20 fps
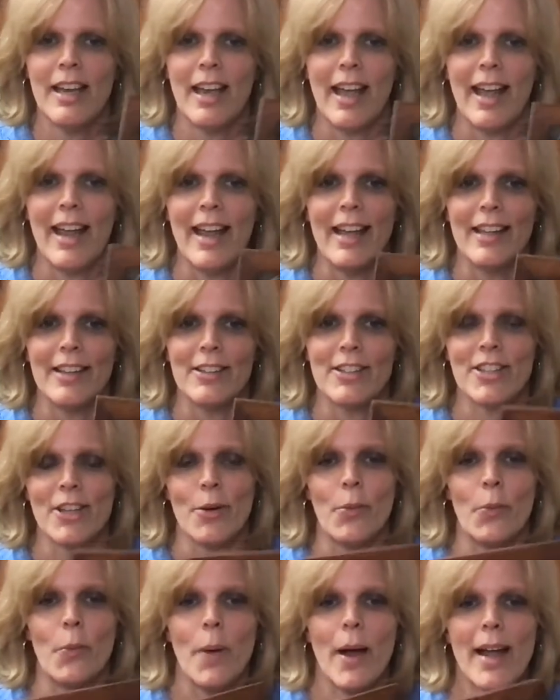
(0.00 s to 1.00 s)
And so
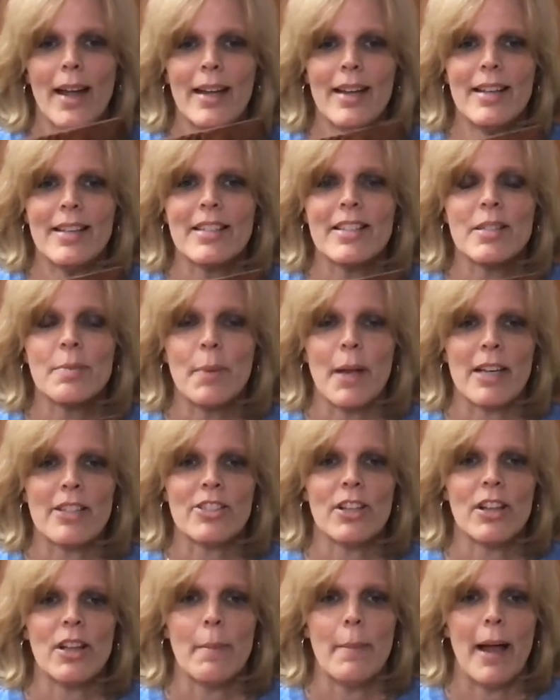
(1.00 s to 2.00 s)
what is
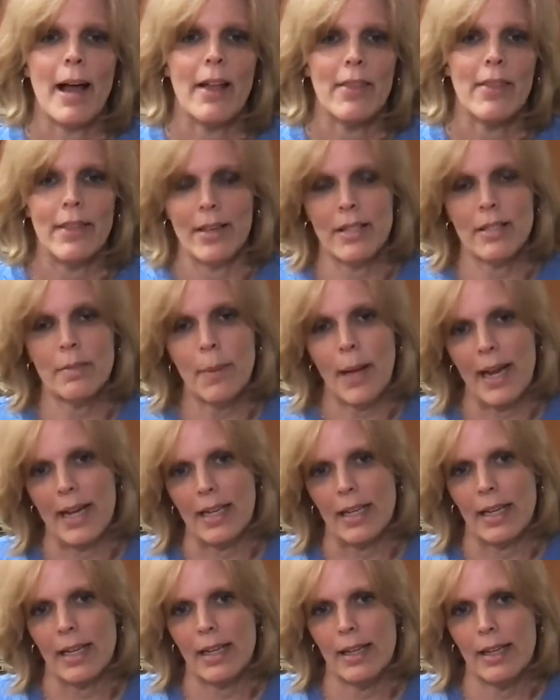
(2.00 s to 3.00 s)
special about this
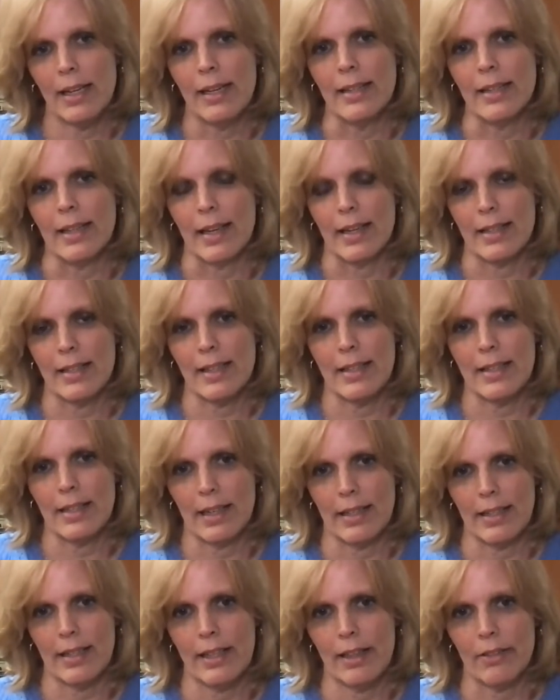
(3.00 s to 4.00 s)
painting in
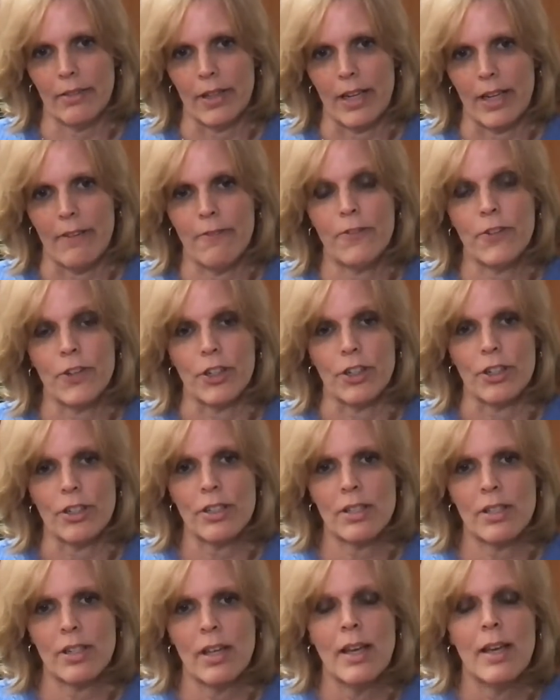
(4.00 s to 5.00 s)
1993?
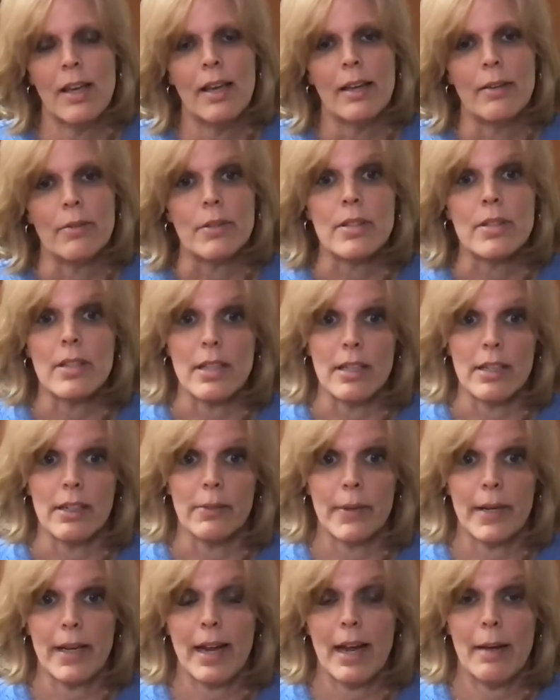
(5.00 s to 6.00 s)
First, it was the year
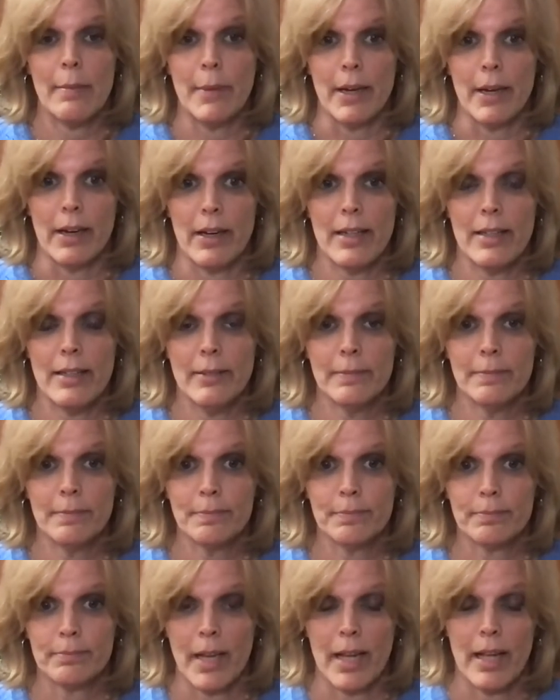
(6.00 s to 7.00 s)
we got married.
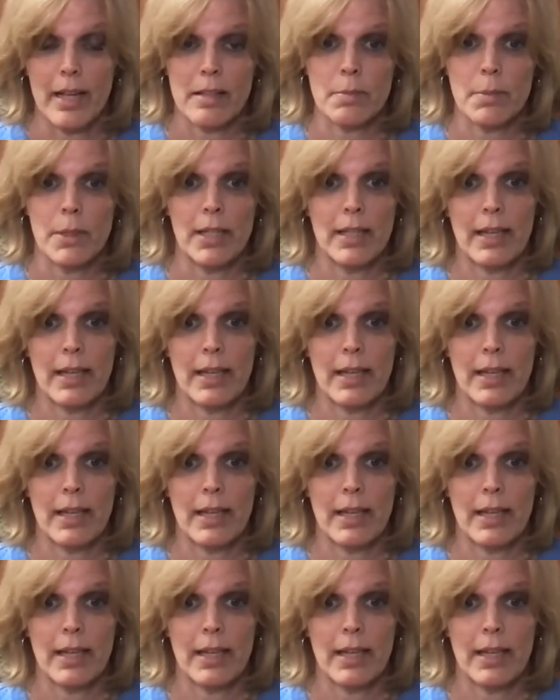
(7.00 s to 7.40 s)
My husband